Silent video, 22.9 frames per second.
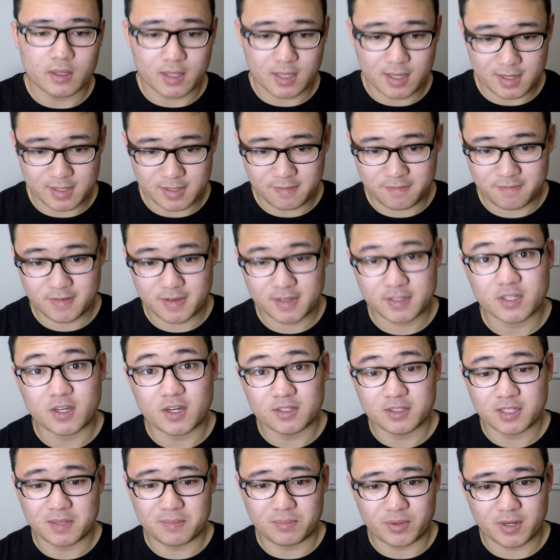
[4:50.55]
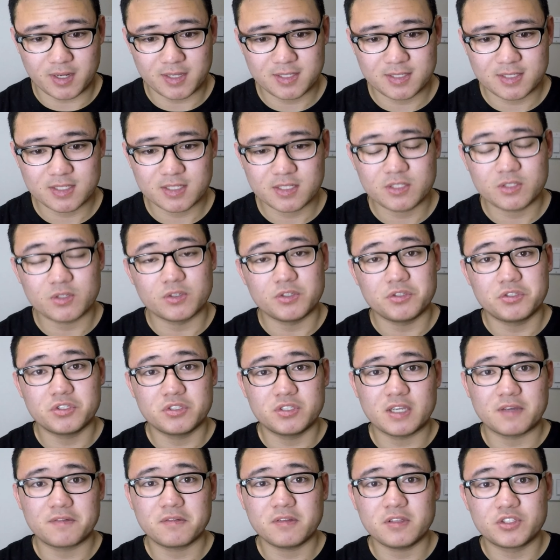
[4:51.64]
can affect online prices, so you should
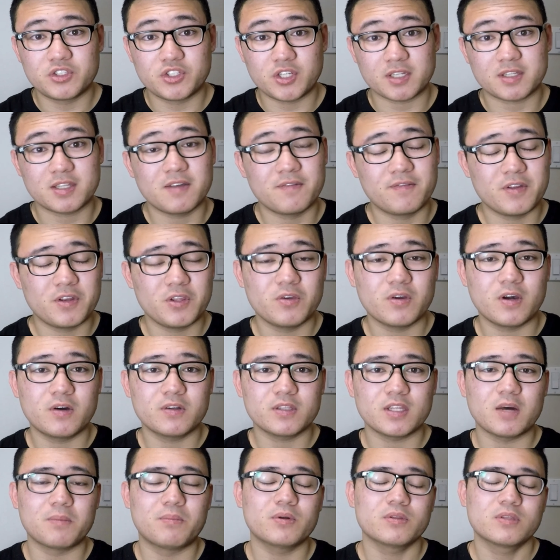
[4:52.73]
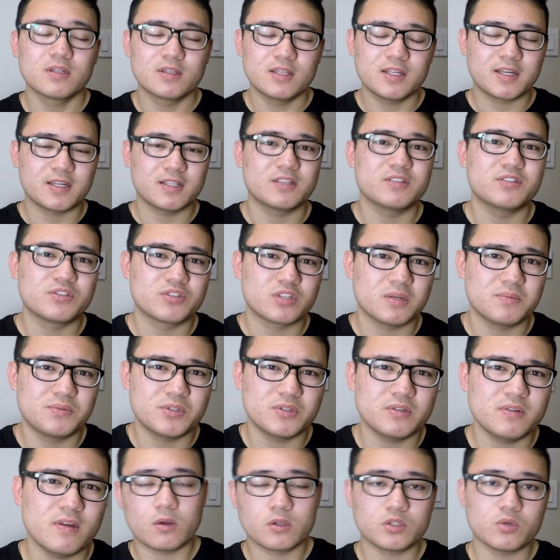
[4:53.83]
definitely check that video out. I'll put the link in the description.